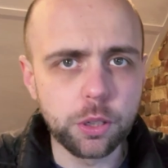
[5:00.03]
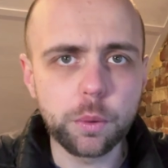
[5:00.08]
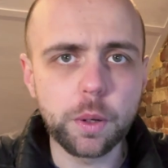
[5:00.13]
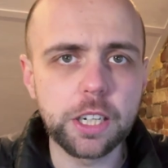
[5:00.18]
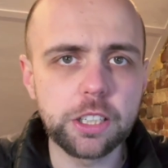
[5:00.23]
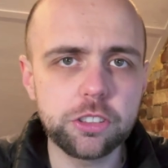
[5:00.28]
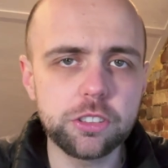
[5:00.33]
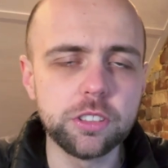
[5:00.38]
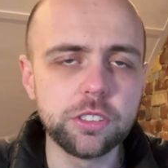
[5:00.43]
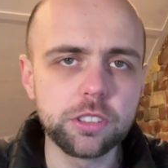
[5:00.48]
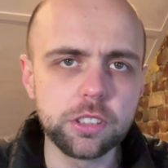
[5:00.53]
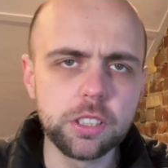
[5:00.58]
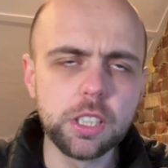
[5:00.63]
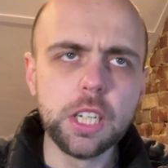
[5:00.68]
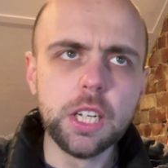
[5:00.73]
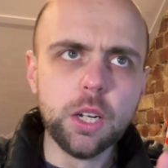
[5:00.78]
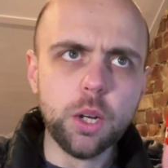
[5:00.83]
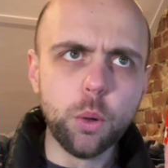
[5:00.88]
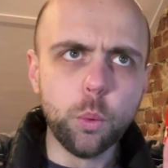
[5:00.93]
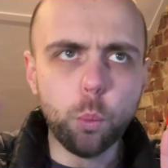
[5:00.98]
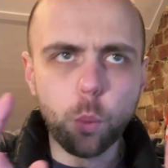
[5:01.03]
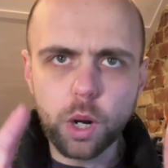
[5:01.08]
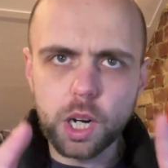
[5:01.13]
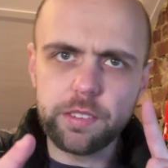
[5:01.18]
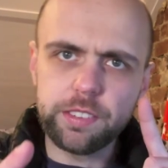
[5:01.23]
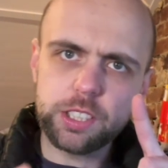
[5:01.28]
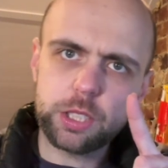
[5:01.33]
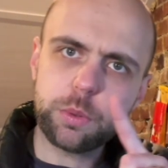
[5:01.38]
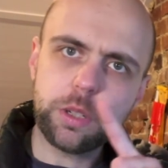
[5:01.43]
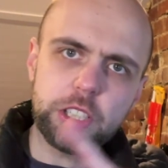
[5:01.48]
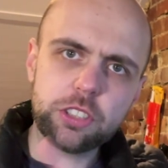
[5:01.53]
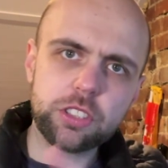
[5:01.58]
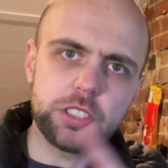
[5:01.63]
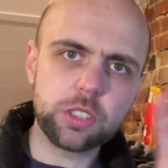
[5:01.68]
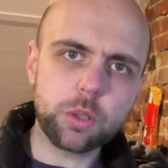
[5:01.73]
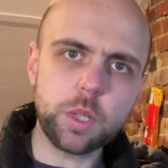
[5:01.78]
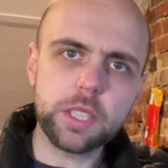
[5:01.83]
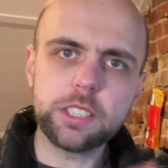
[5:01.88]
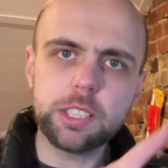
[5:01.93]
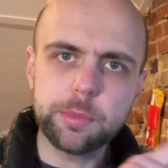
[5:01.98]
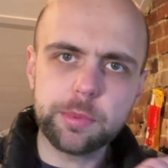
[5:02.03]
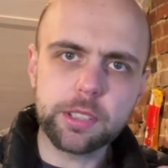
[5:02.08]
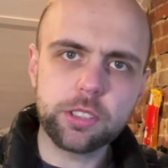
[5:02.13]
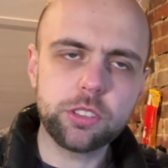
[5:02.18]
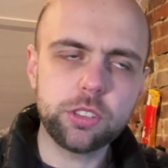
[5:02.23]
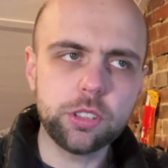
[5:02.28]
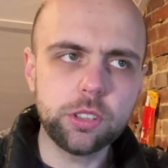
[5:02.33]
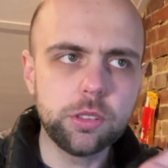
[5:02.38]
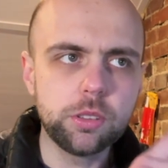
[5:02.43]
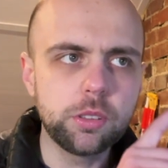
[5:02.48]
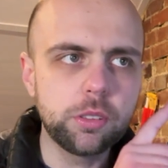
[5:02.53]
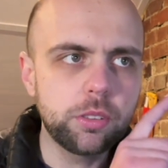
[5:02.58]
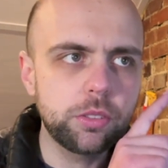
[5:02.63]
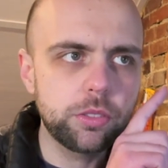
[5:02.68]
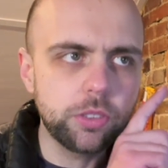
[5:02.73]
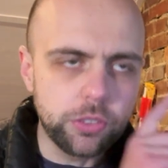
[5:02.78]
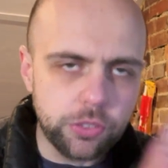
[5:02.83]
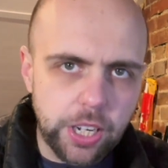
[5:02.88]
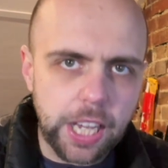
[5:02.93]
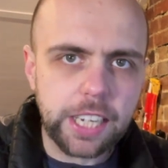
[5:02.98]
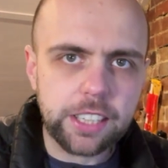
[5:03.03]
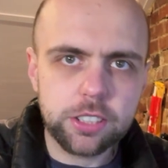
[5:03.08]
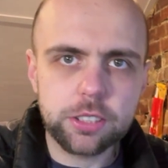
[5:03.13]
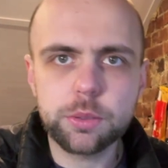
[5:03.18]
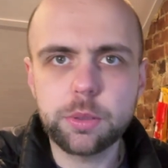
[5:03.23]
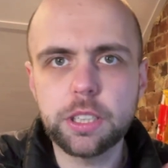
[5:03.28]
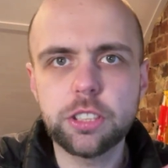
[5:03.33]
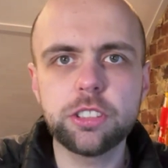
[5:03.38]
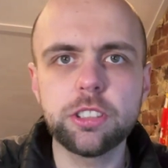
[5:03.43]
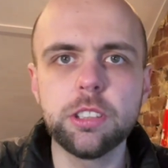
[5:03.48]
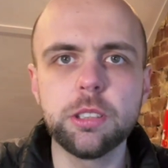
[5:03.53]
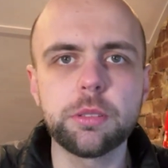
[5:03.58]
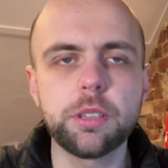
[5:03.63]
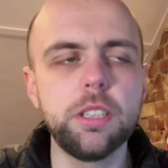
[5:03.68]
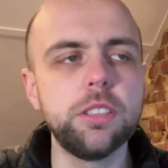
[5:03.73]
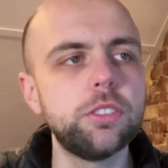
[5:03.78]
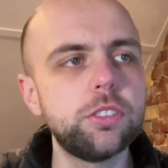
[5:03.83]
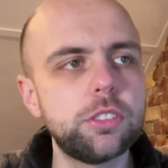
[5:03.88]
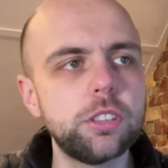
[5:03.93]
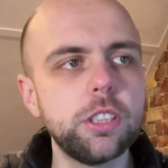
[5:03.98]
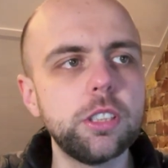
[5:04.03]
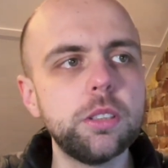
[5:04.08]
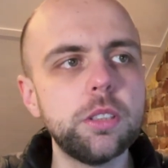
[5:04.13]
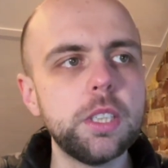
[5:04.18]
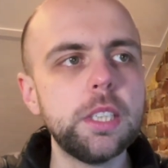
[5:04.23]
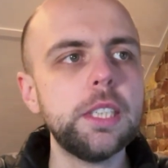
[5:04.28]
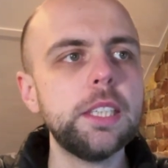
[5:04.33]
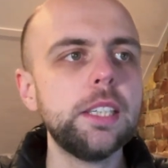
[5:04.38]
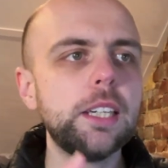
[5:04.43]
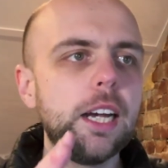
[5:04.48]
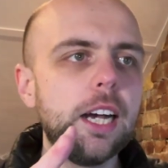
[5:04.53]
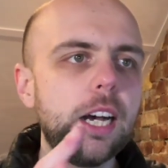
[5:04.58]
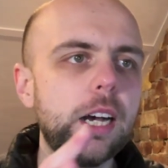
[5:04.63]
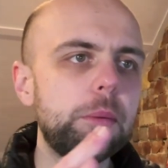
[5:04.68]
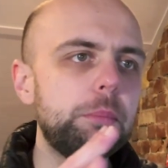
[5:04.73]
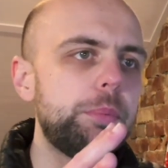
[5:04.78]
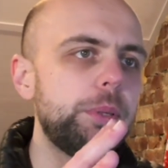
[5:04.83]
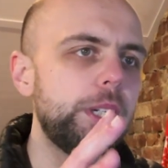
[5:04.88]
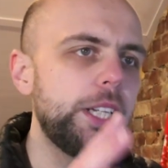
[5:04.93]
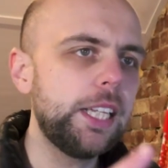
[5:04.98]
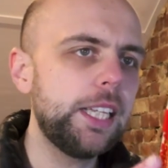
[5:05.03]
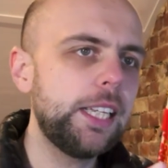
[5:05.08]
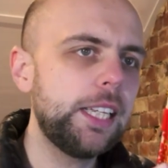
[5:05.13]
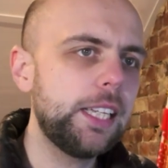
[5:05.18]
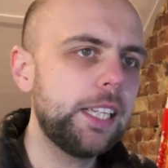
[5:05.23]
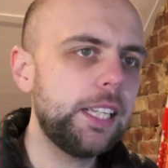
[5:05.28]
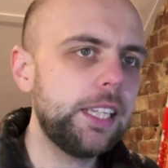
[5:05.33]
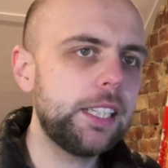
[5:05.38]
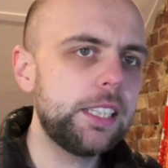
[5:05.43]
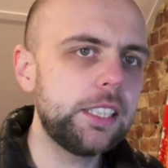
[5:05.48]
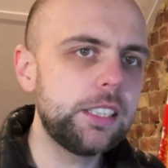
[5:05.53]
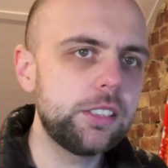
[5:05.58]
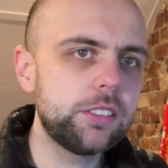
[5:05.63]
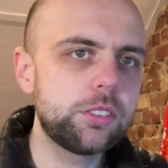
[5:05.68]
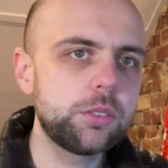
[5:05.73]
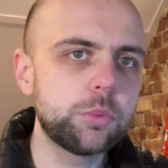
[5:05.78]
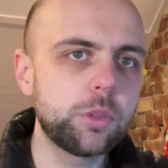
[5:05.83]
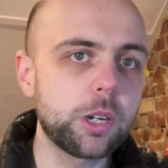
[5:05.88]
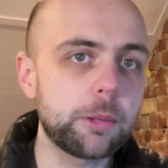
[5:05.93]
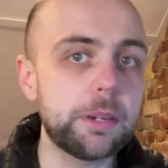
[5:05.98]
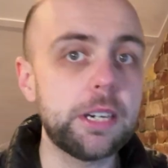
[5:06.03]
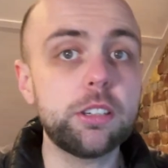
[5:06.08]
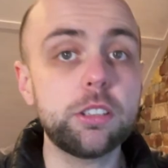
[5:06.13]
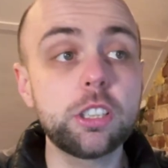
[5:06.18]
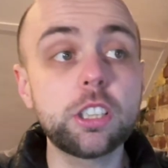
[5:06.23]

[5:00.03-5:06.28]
questions, and one of his questions is quite similar to the next question I'm going to do. But here is one about